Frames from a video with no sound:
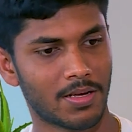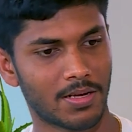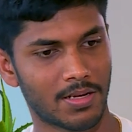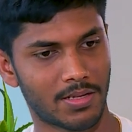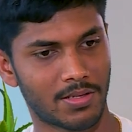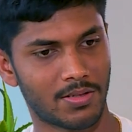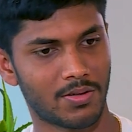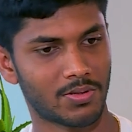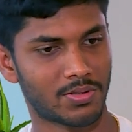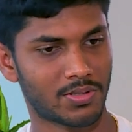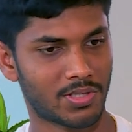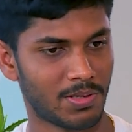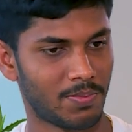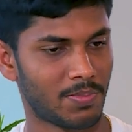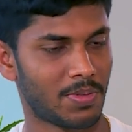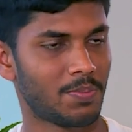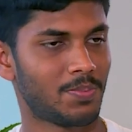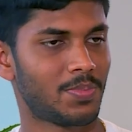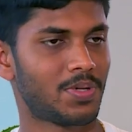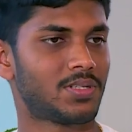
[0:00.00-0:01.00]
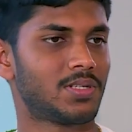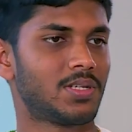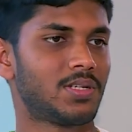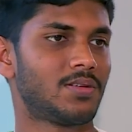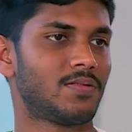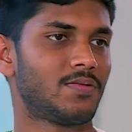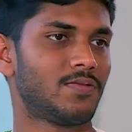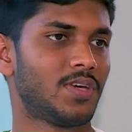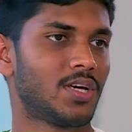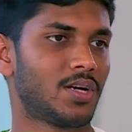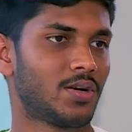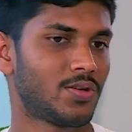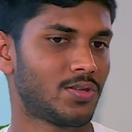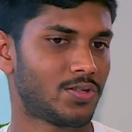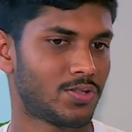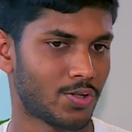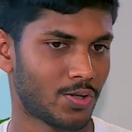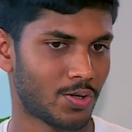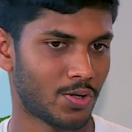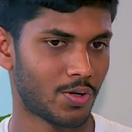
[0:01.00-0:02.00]
those team members, and we are
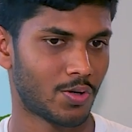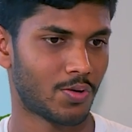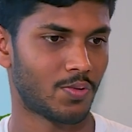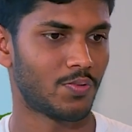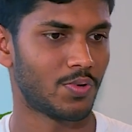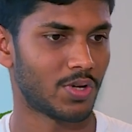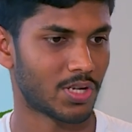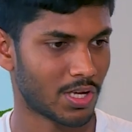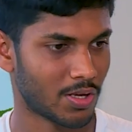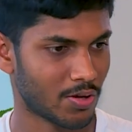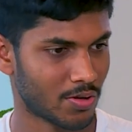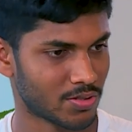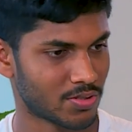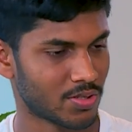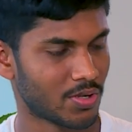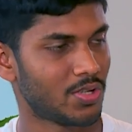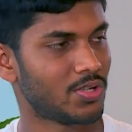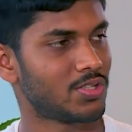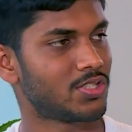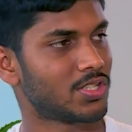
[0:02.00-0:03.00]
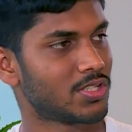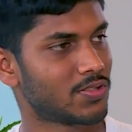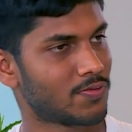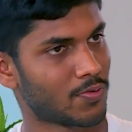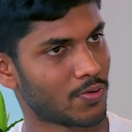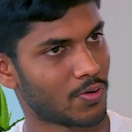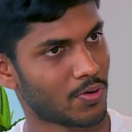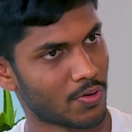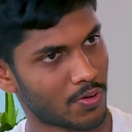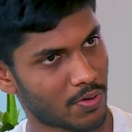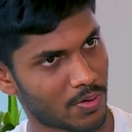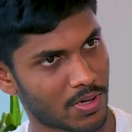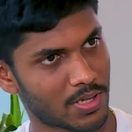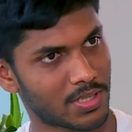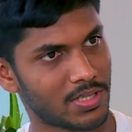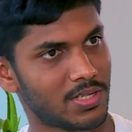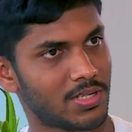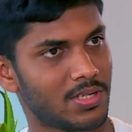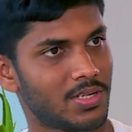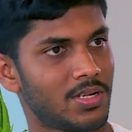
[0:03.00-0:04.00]
also working on solutions for
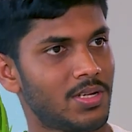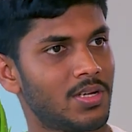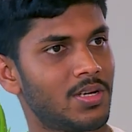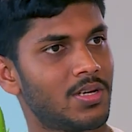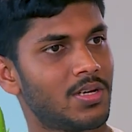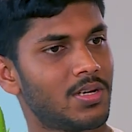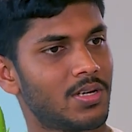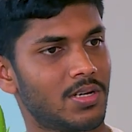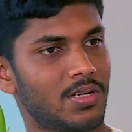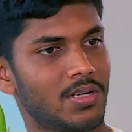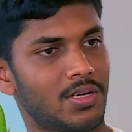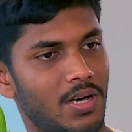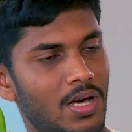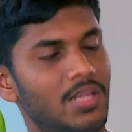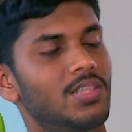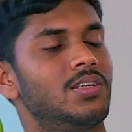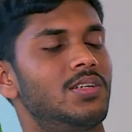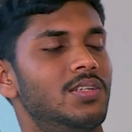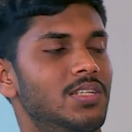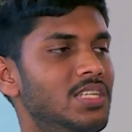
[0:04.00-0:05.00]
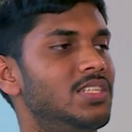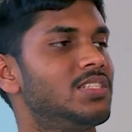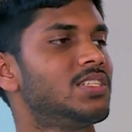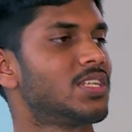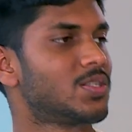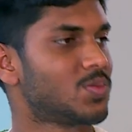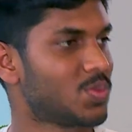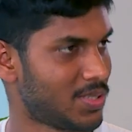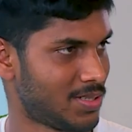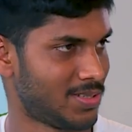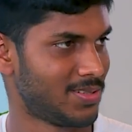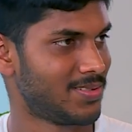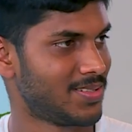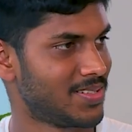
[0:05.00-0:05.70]
other needs as well.